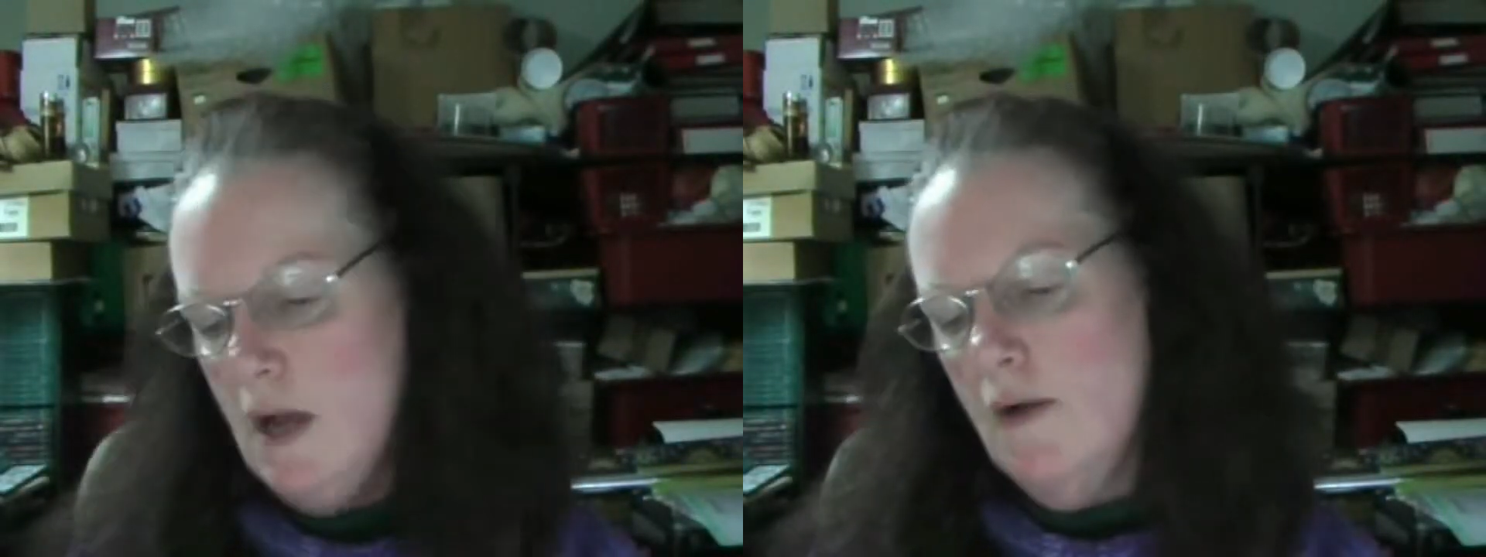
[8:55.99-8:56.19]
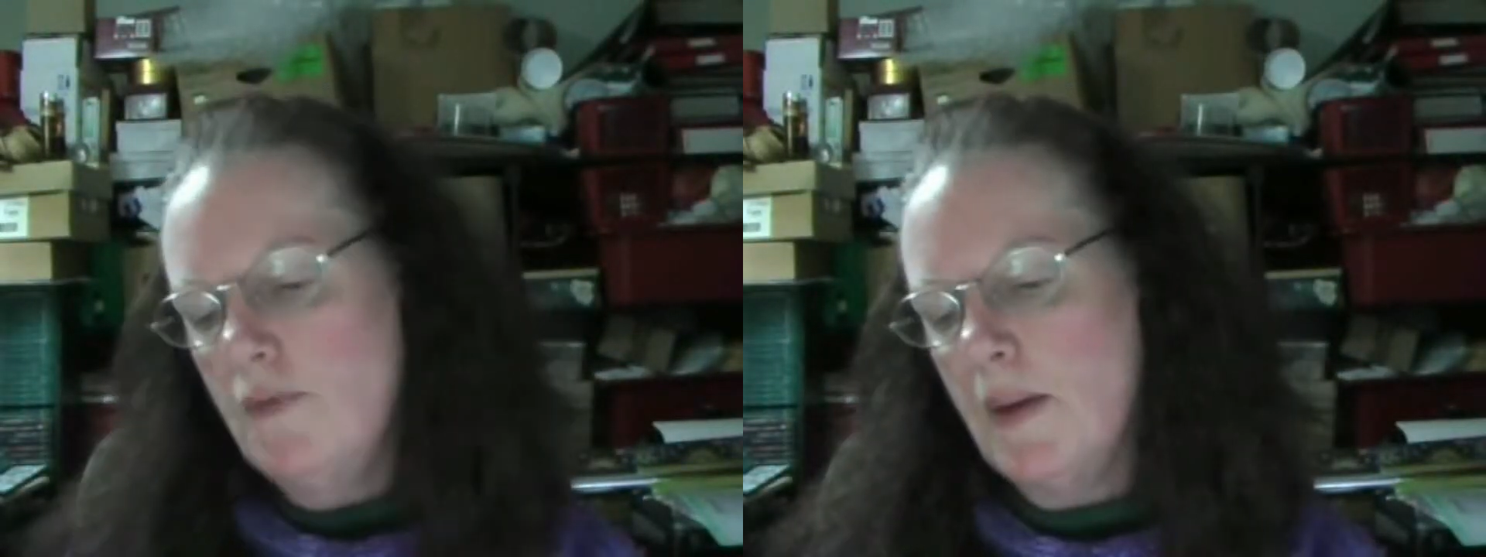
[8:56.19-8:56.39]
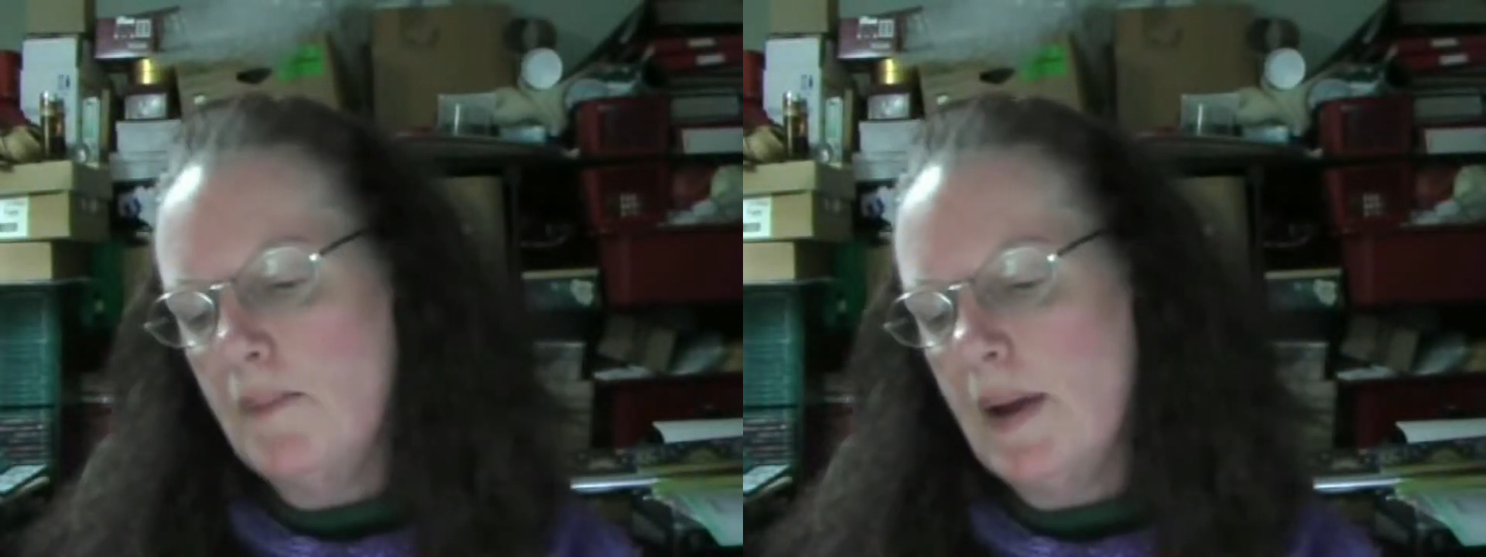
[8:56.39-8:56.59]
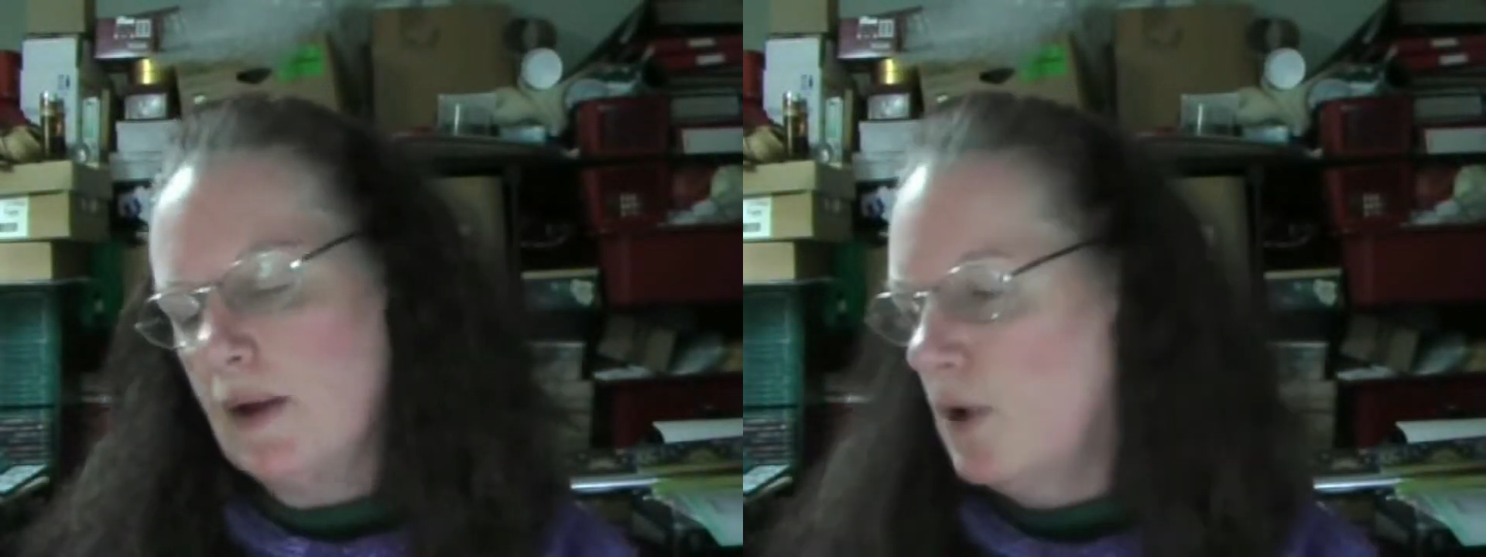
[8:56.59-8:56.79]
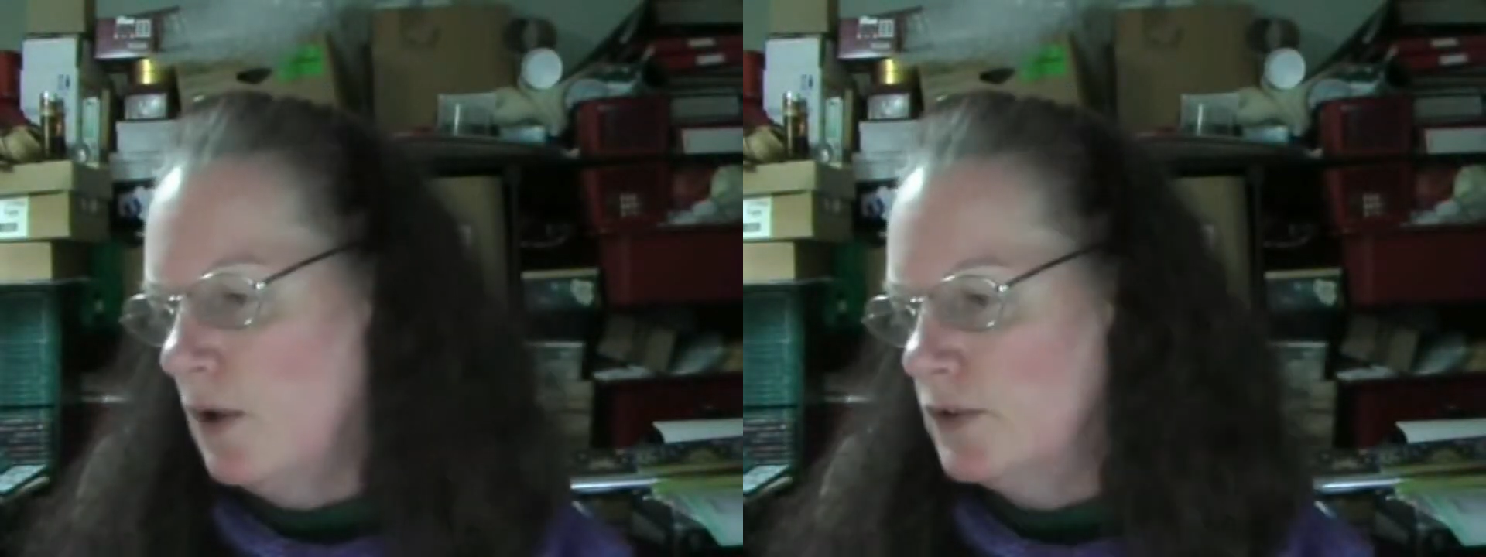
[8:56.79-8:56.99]
of that
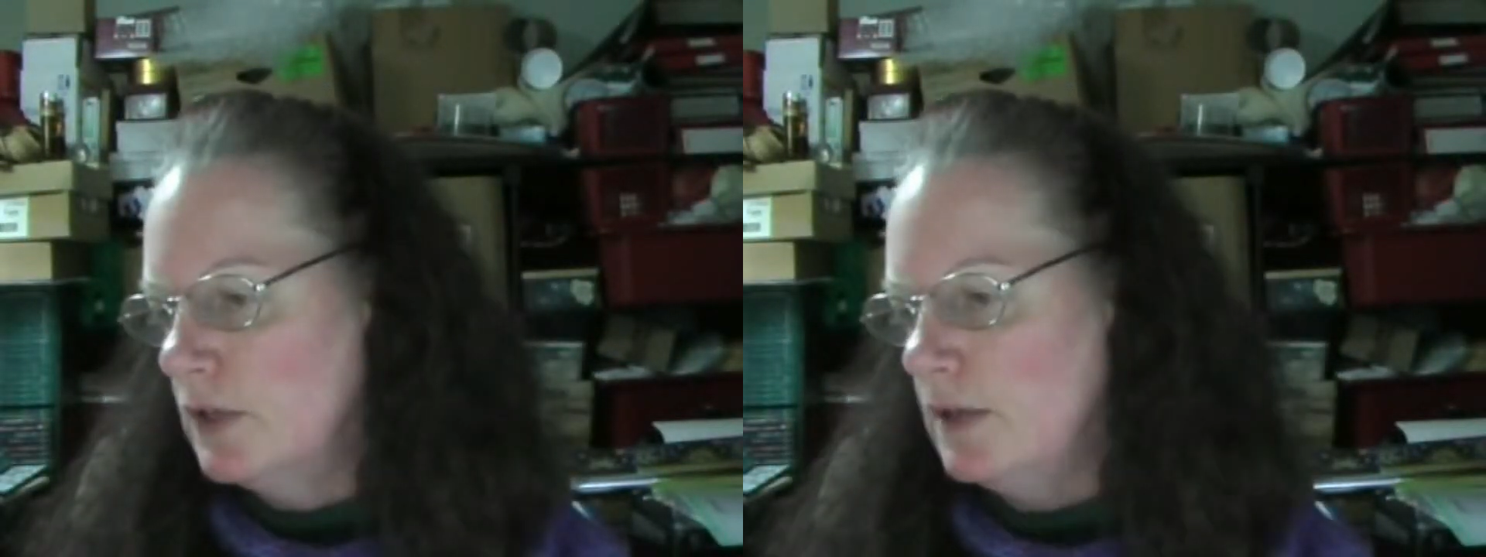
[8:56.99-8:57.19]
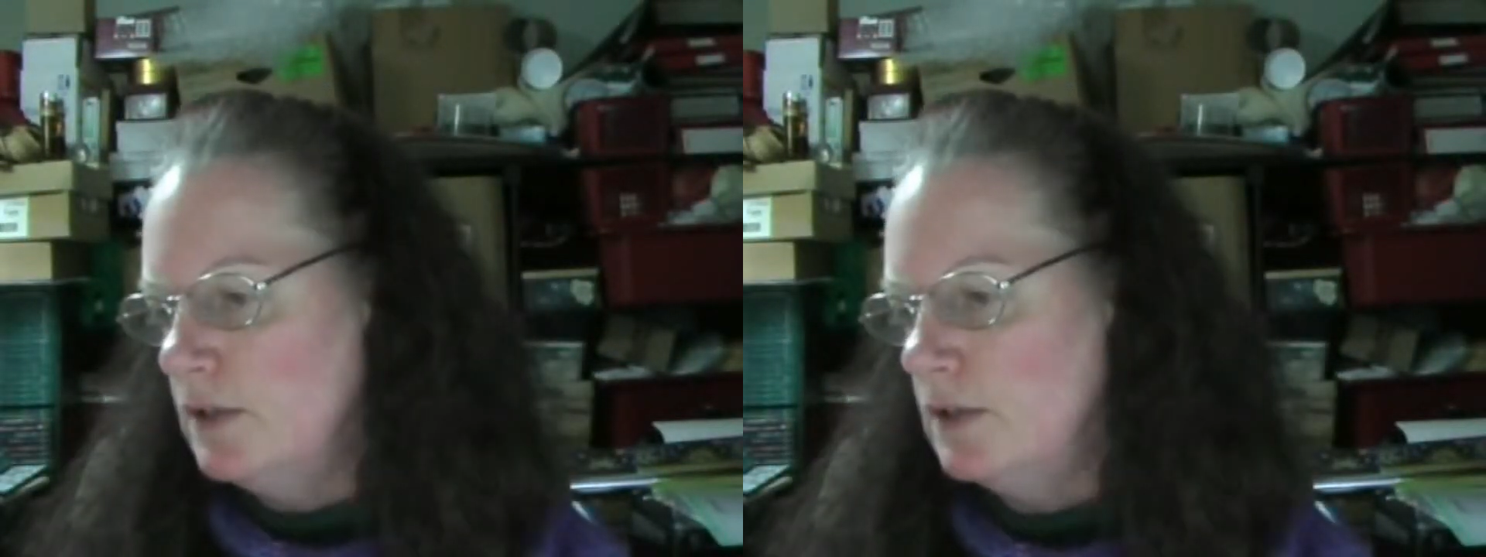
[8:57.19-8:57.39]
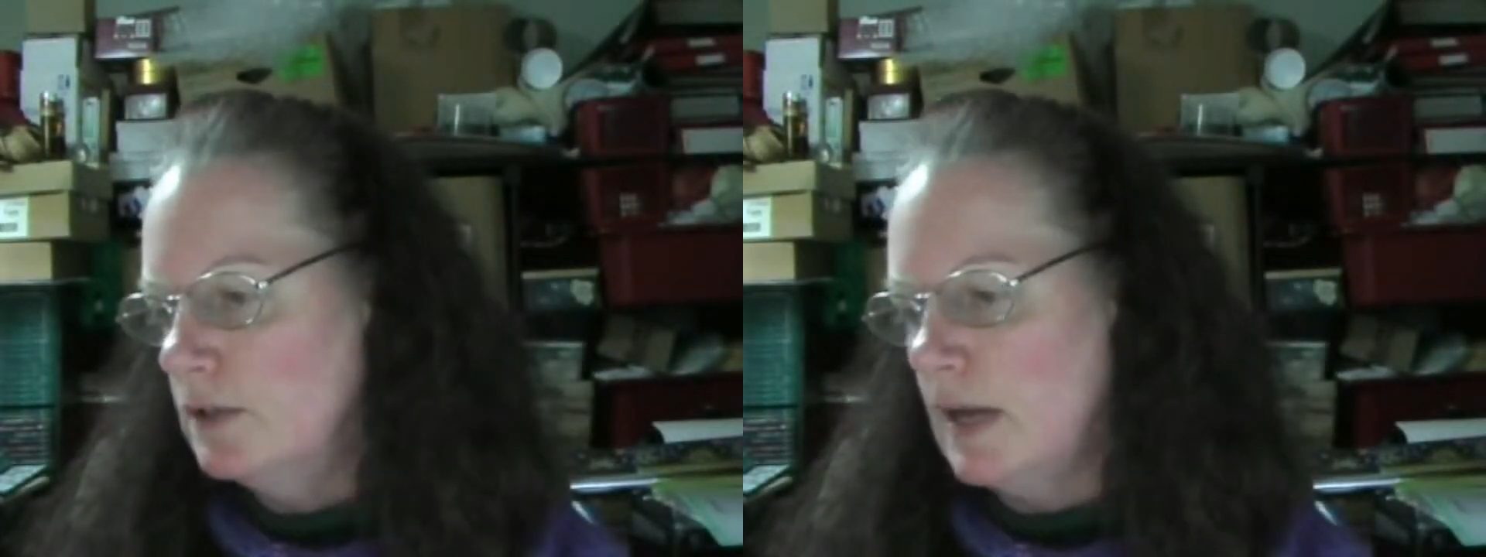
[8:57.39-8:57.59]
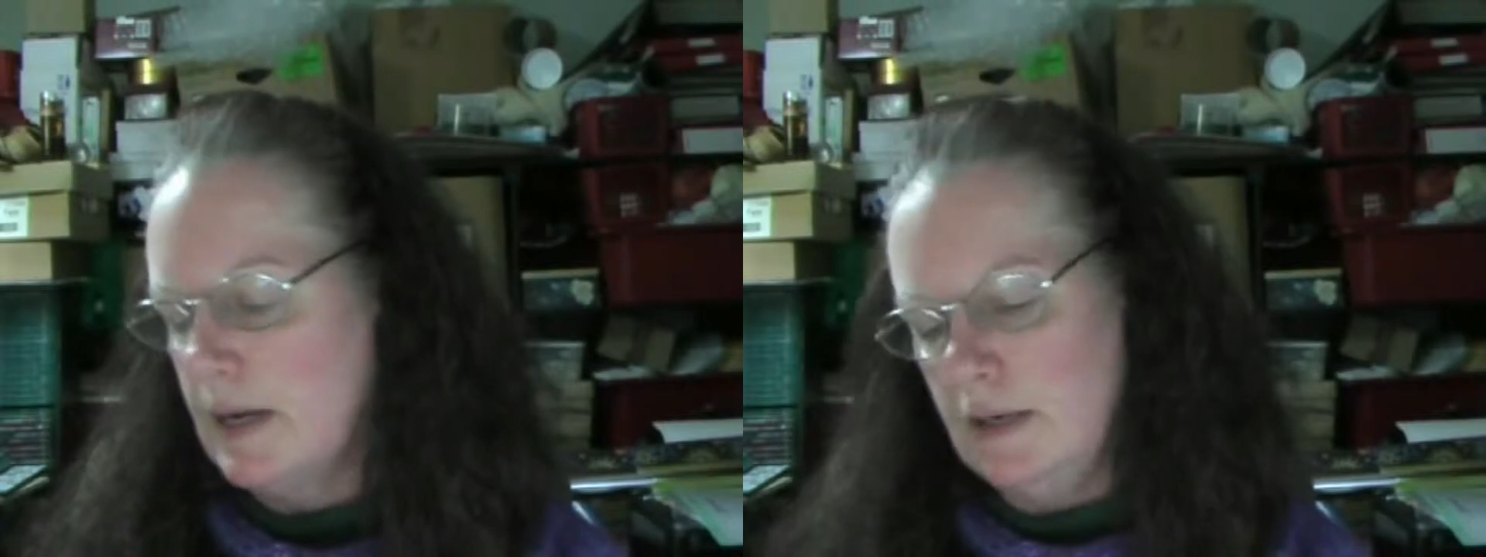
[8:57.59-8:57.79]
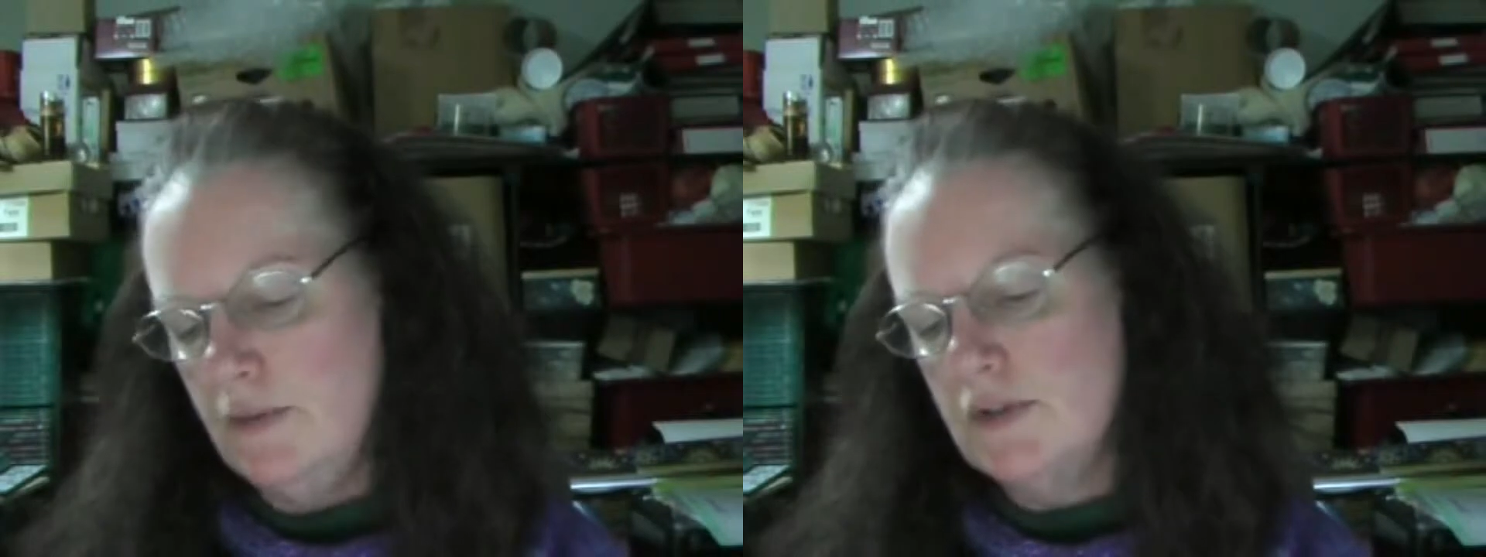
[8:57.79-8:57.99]
background, to get it
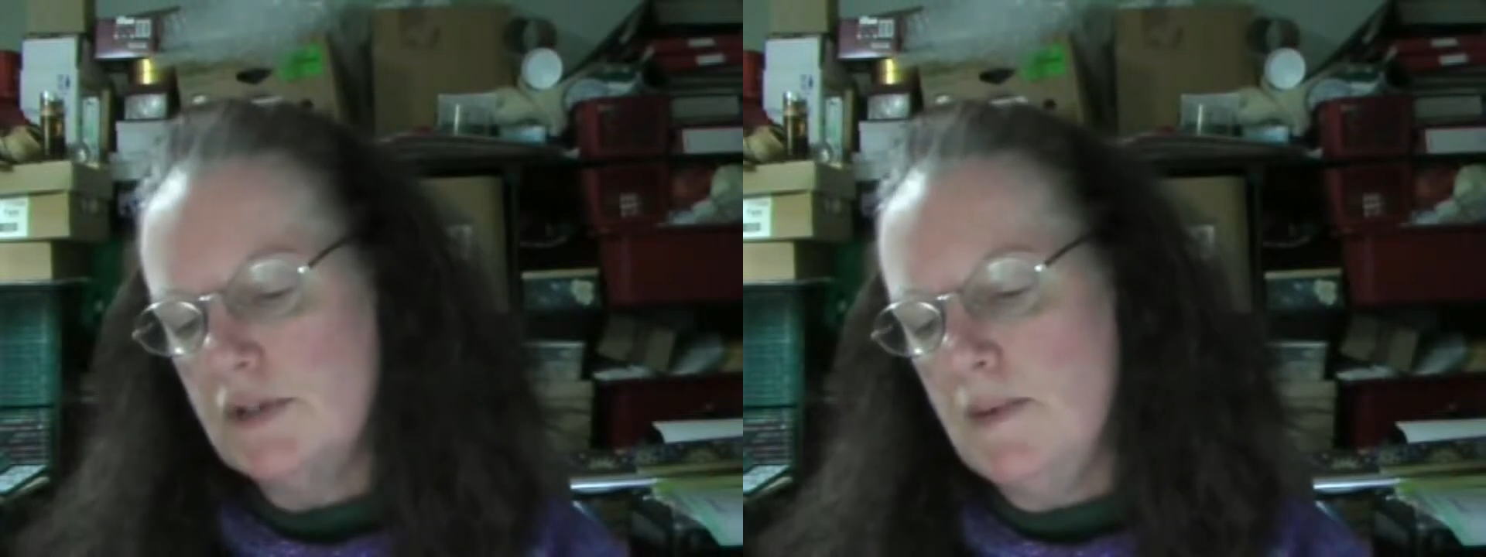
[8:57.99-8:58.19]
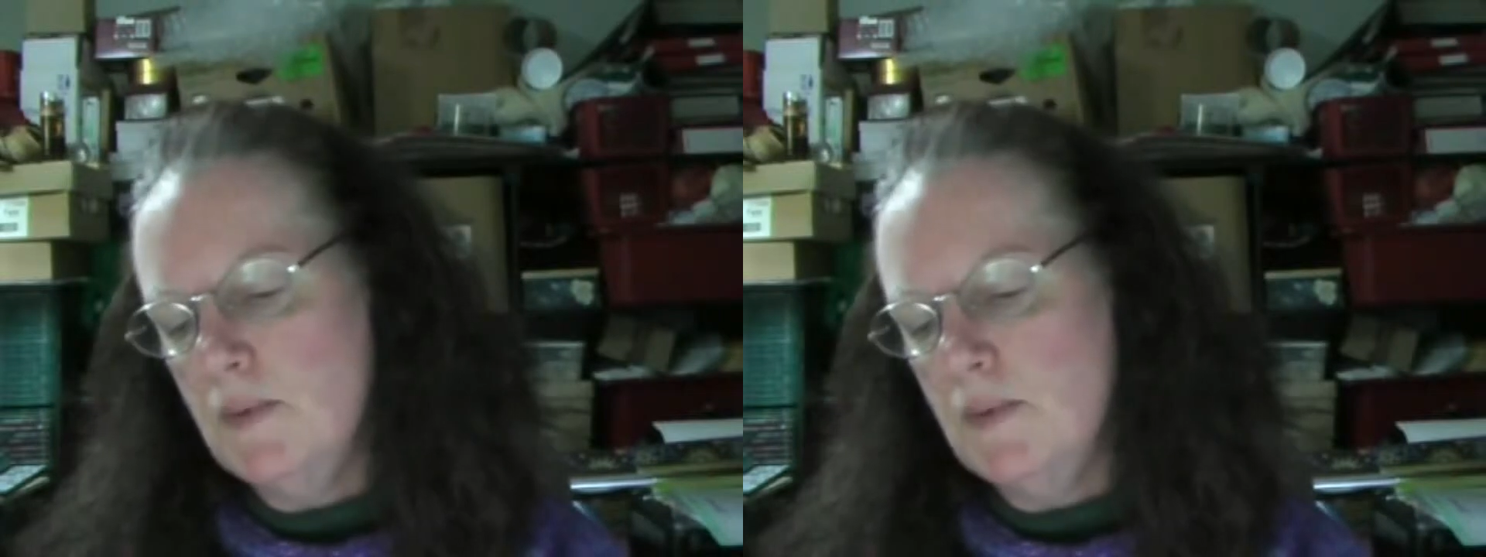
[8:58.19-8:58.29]
exactly the same,